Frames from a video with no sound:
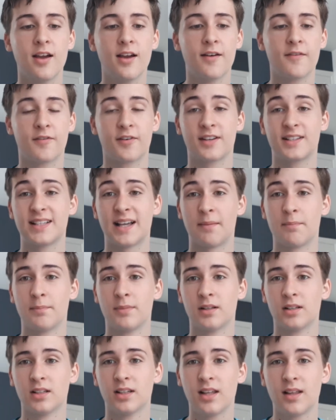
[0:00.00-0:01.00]
For
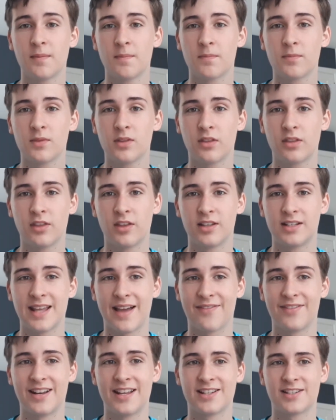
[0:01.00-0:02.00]
example, the
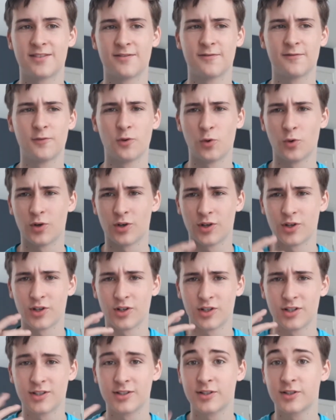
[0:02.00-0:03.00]
definition for
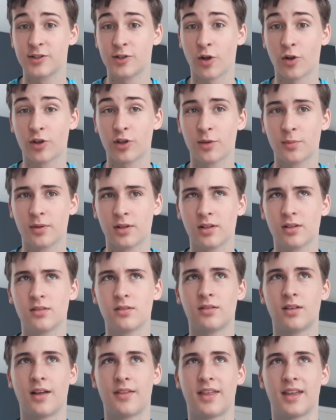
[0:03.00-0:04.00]
soluble,
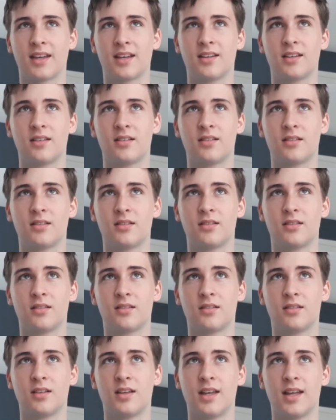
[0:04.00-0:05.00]
I think,
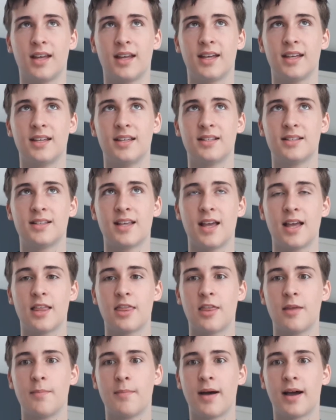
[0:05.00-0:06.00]
is
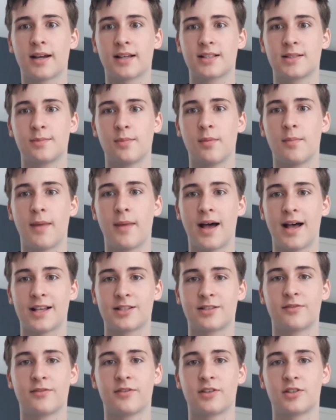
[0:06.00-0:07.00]
the maximum
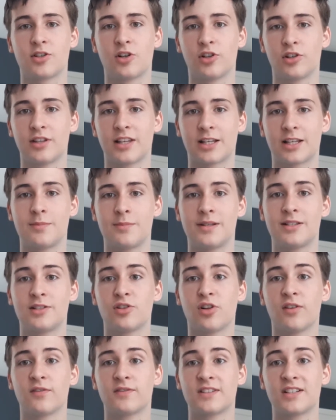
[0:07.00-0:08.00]
mass of a solid that can be
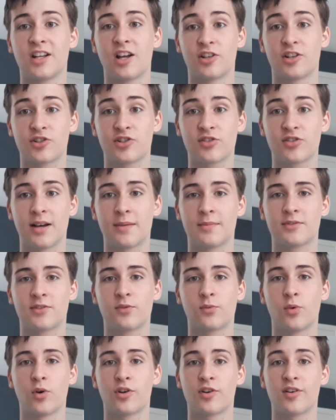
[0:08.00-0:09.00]
dissolved in 100 grams of
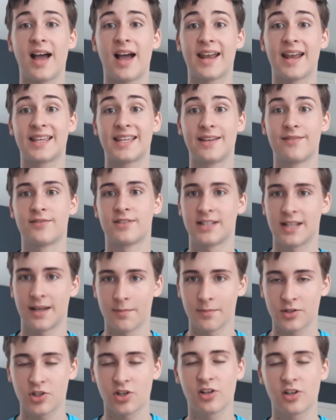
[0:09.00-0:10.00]
water at a given
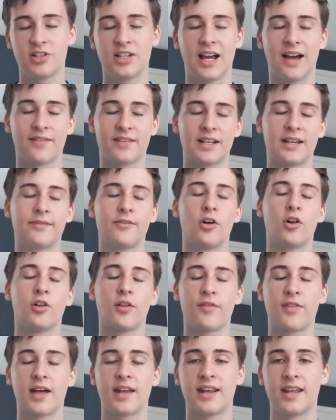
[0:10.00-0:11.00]
temperature, and you have to have all
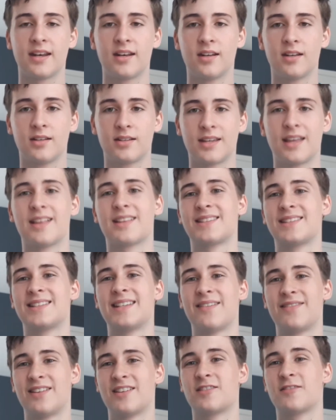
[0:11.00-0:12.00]
of that in. Yeah, that's the
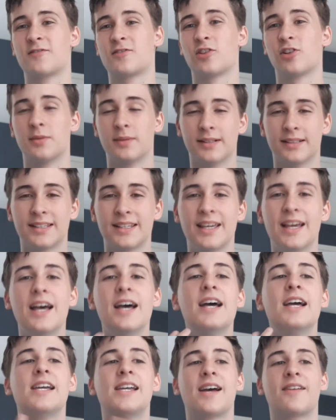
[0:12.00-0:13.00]
definition of solubility.
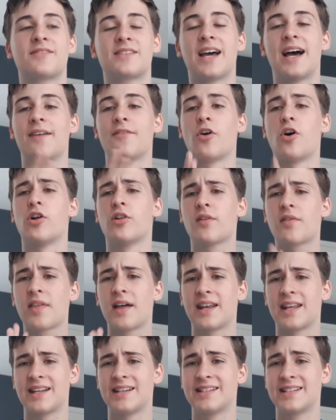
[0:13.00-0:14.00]
You have to have all of
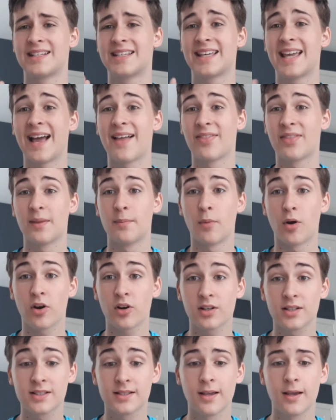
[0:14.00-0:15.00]
that in to get the
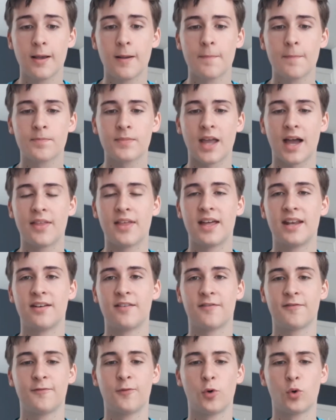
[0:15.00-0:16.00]
marks. And then
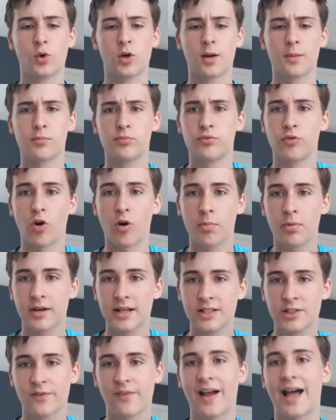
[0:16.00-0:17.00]
for
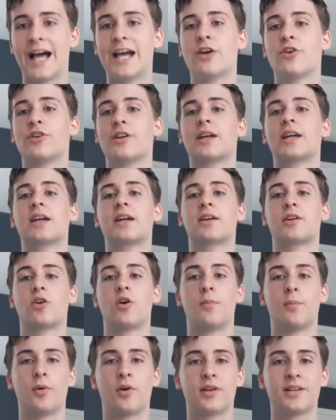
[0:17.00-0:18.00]
properties of ionic
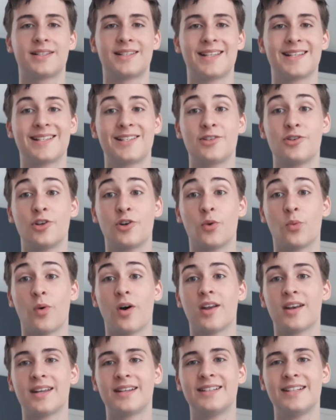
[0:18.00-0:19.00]
compounds, this is unit
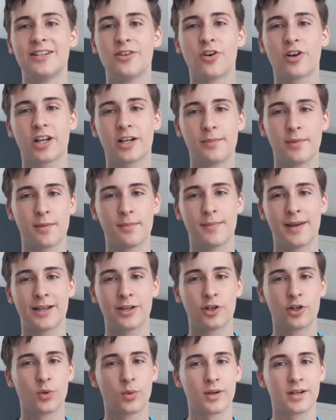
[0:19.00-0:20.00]
one. It did not come up in my
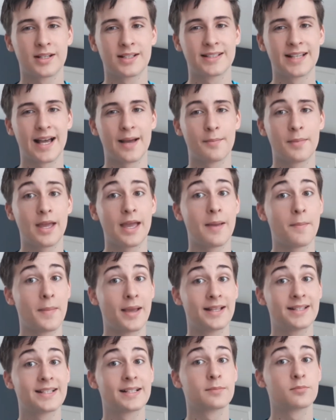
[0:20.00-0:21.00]
unit one exam. It
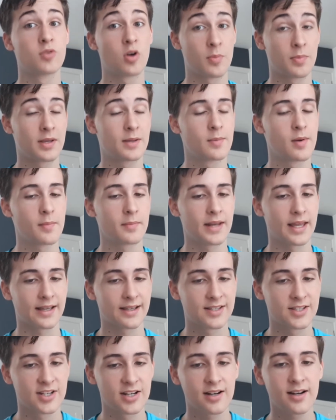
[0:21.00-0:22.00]
means it'll probably come up
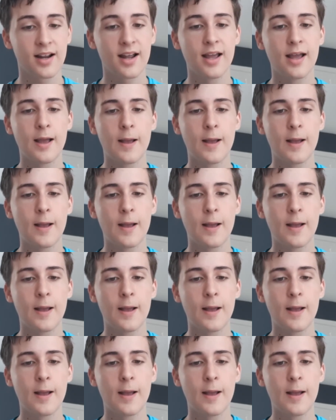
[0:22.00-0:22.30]
next year.